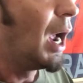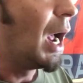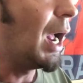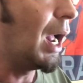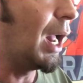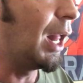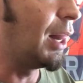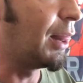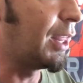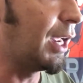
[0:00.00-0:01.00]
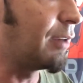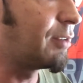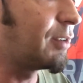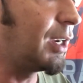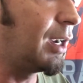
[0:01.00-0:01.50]

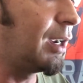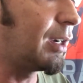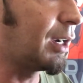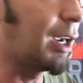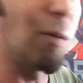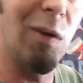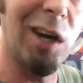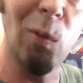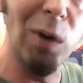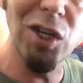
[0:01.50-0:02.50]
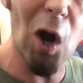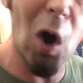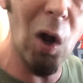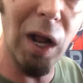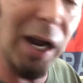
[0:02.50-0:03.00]
that can reach
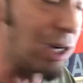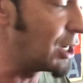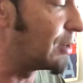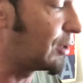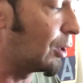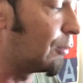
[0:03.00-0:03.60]
all ages, you know,